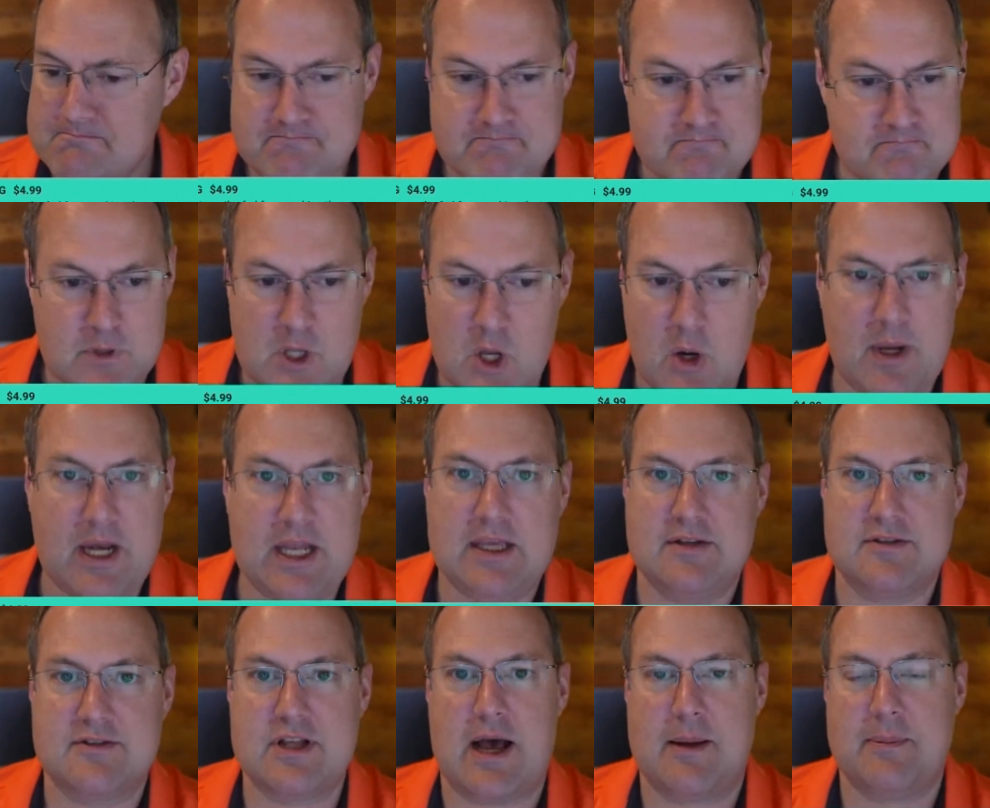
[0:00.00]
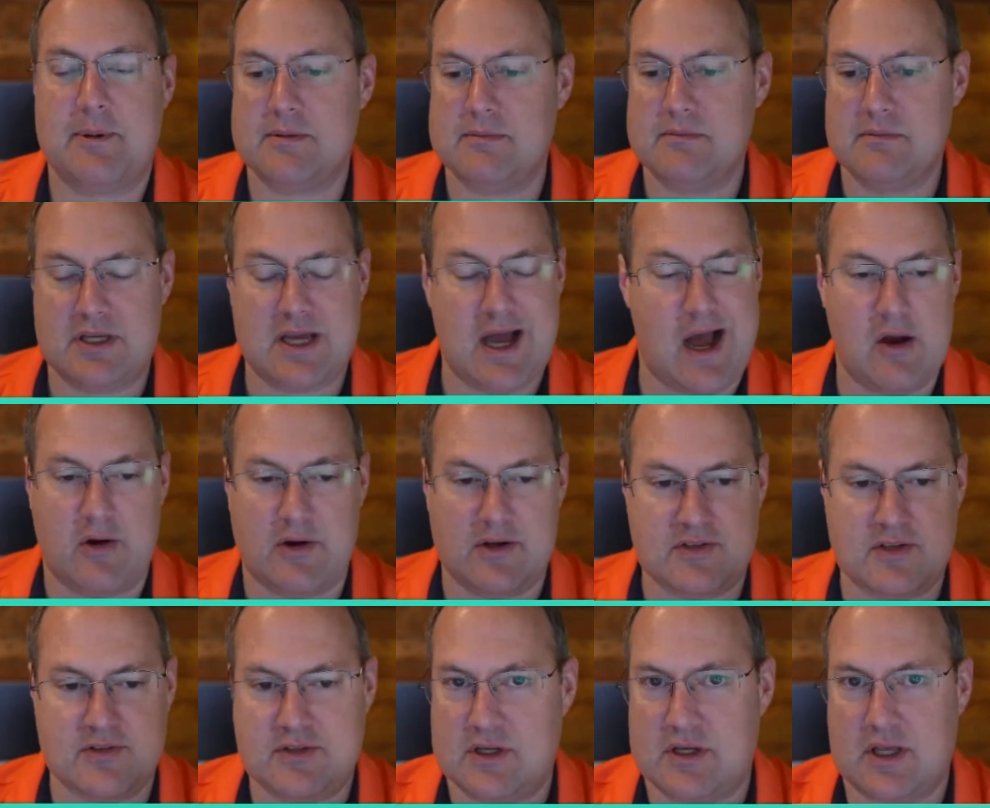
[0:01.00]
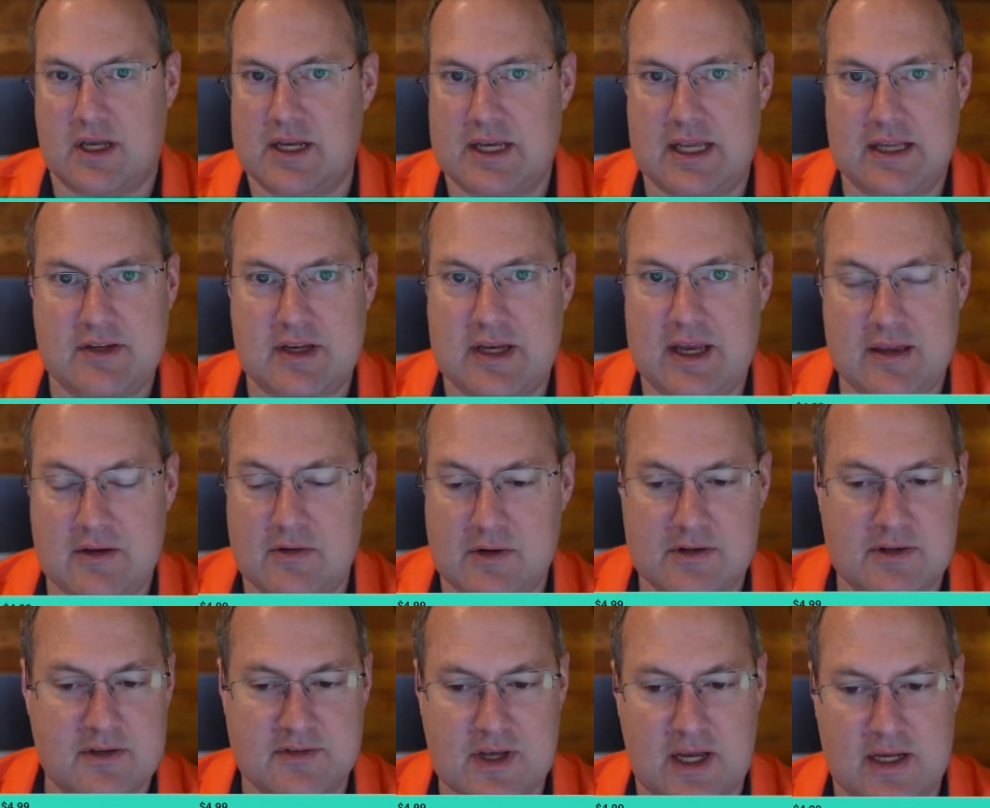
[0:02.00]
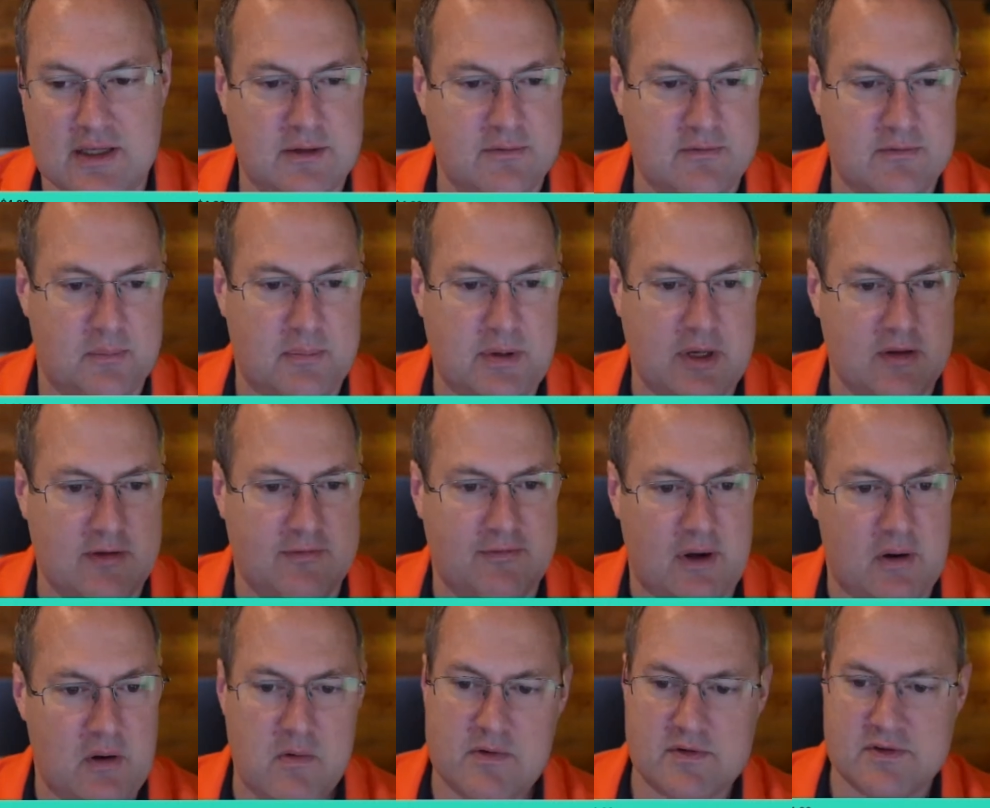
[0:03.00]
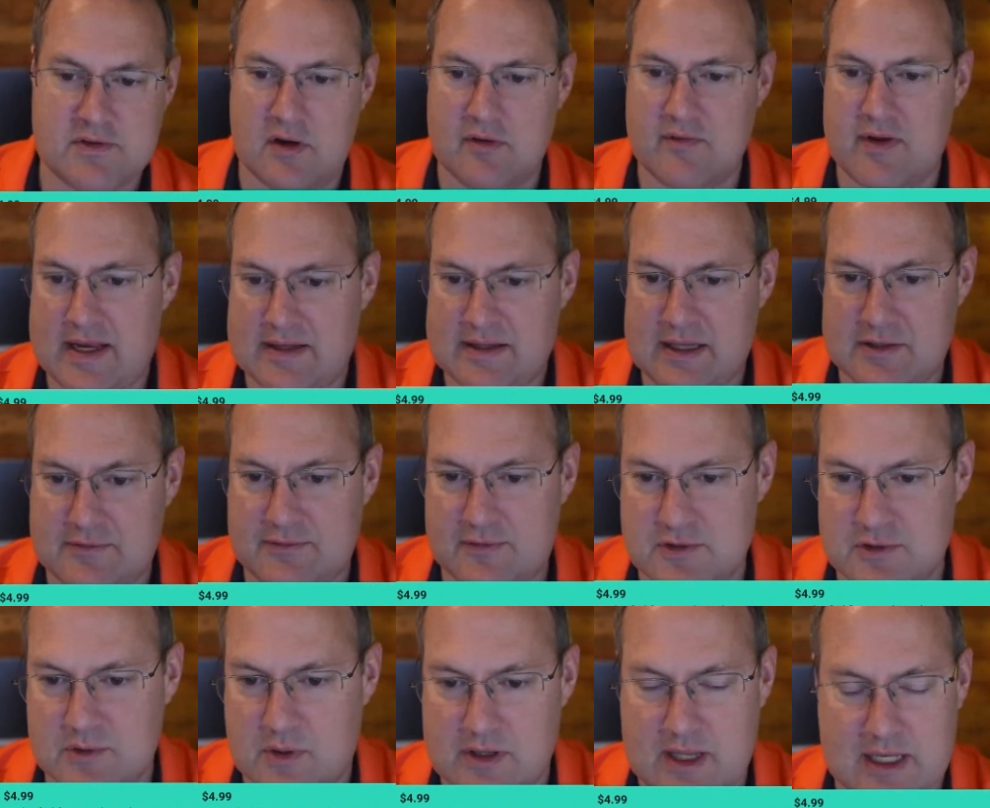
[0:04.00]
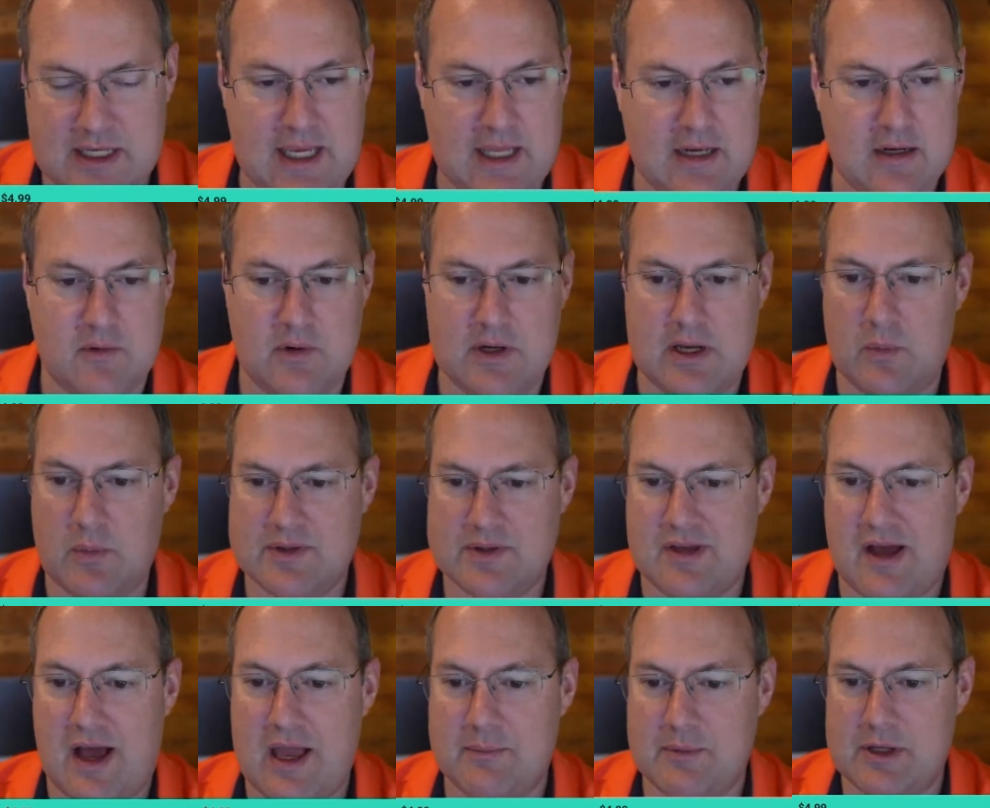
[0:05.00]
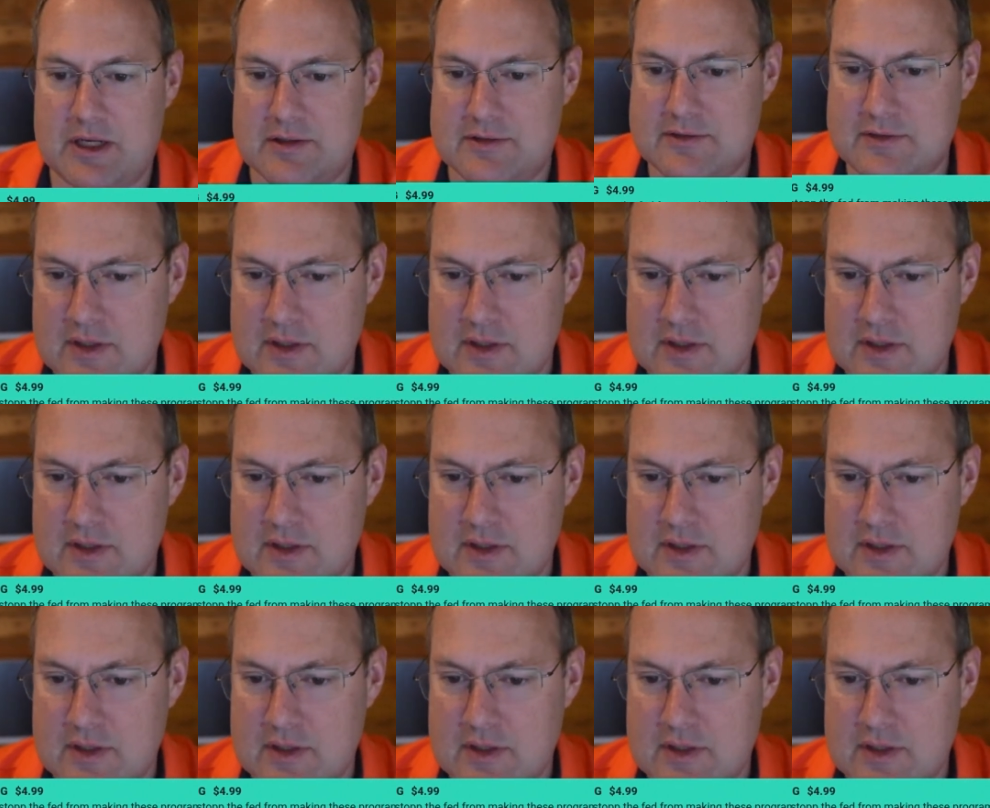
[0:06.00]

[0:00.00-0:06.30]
Nobody can stop it. Congress isn't going to get together and decide to repeal the Federal Reserve Act. That's for sure. They can't agree on what time it is.